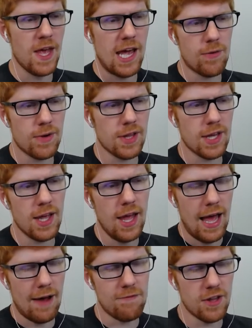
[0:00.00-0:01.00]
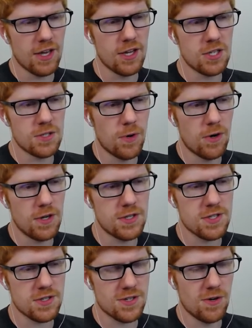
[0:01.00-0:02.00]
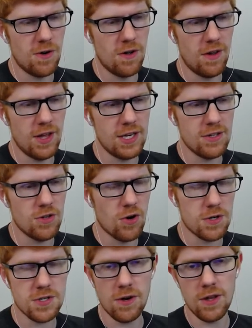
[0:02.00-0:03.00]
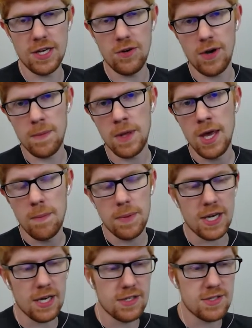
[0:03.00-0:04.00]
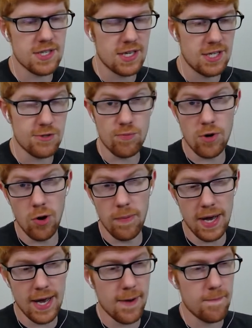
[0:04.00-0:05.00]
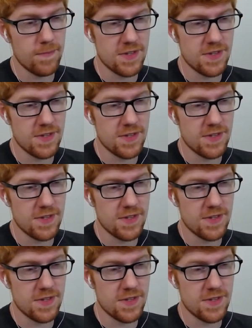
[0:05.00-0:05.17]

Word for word: He really, I feel like you just pour his soul in, your soul into him because he's a robot.